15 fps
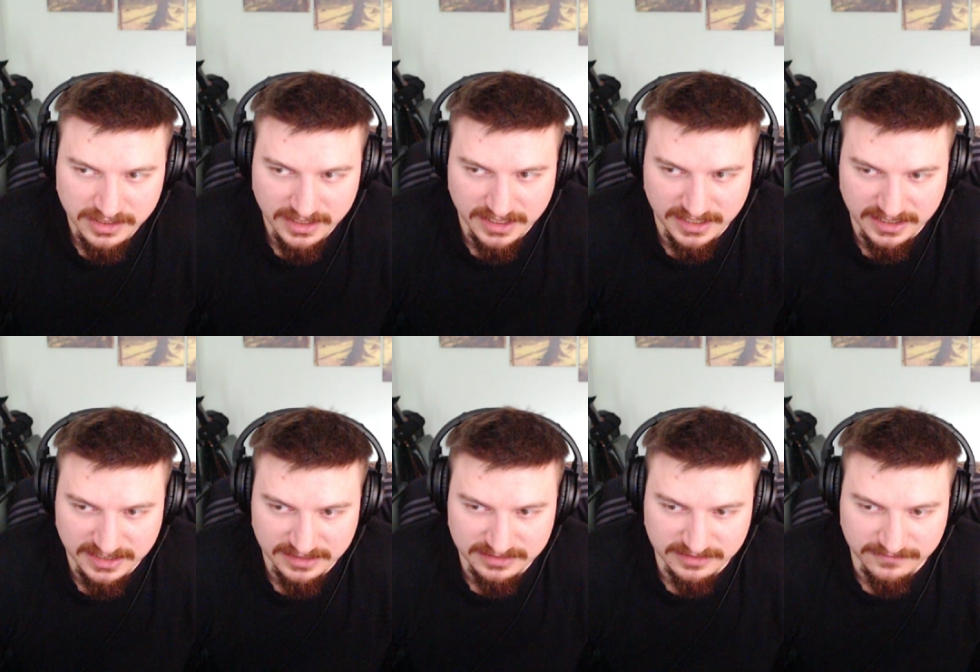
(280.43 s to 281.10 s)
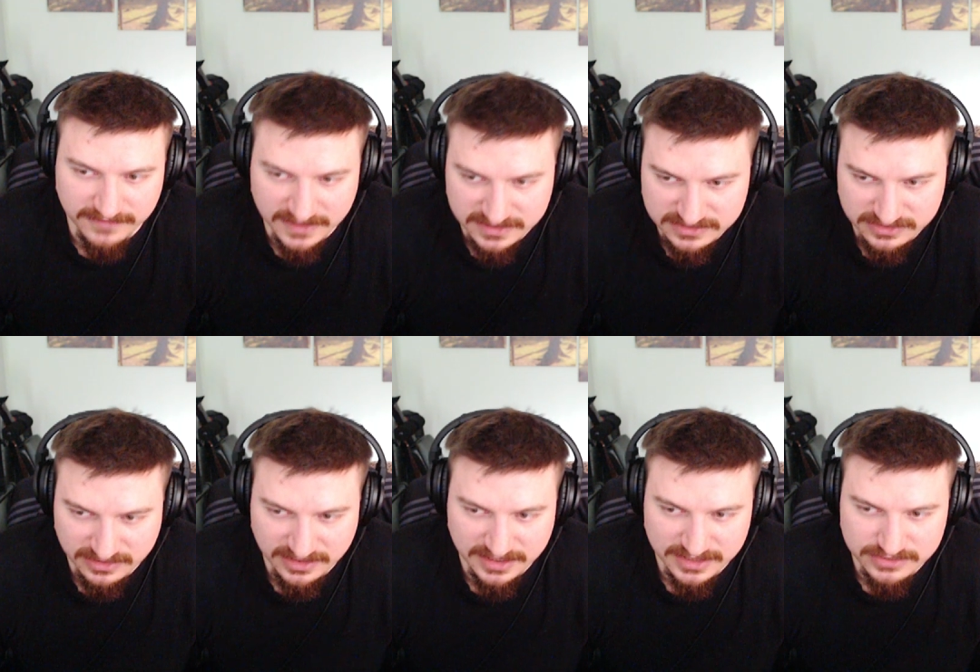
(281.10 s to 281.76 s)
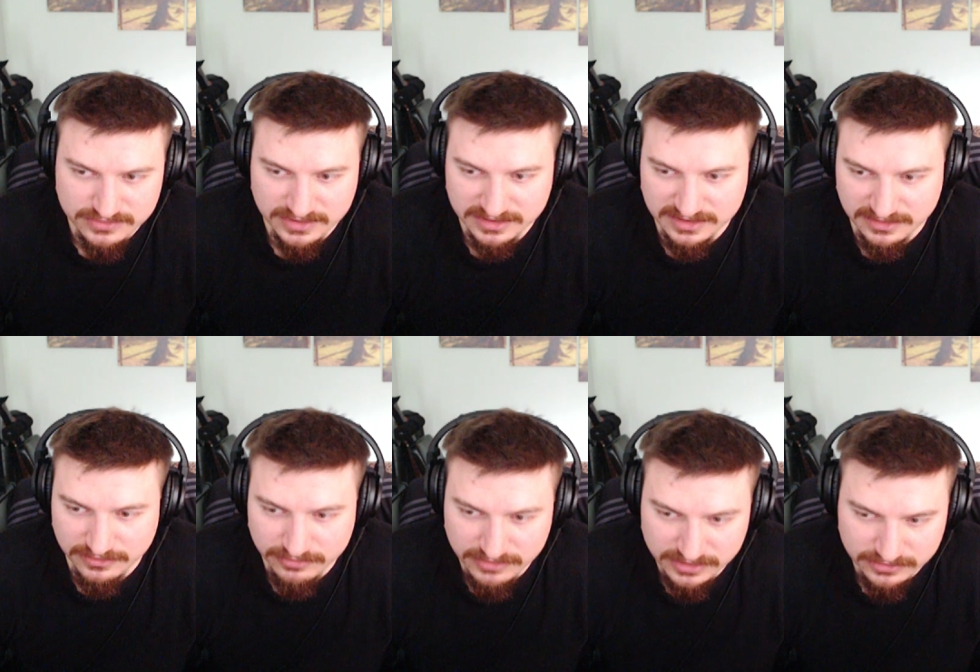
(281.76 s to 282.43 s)
I get the faster cast rate, the
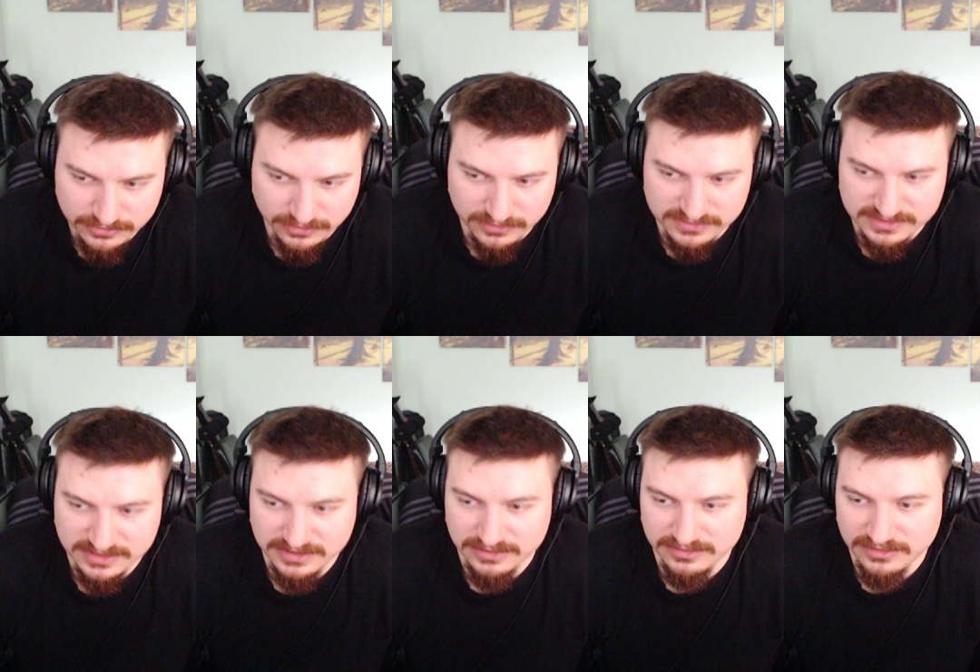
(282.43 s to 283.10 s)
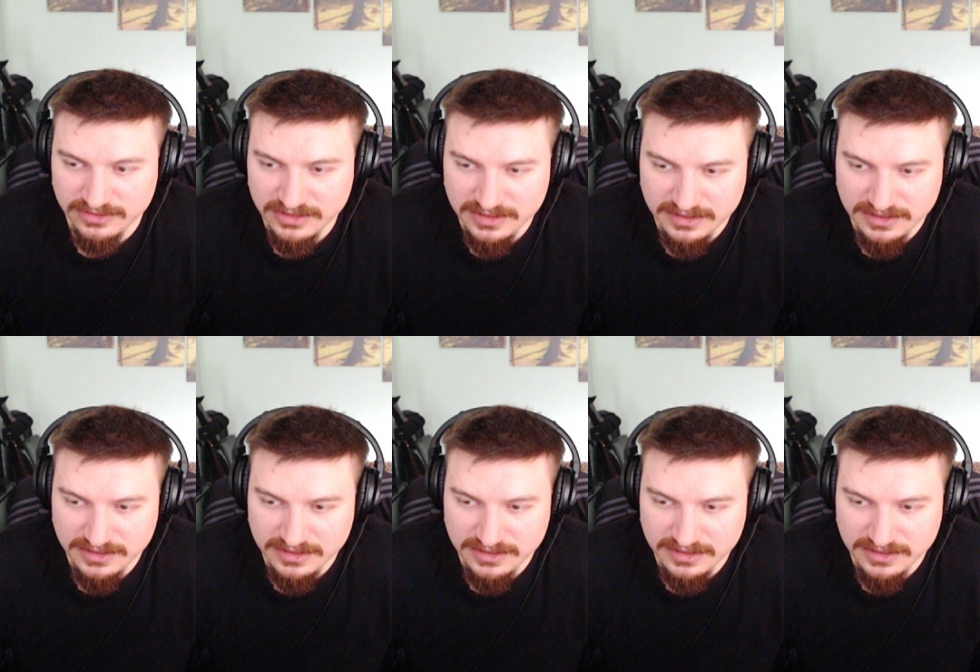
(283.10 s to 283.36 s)
3 toll skill,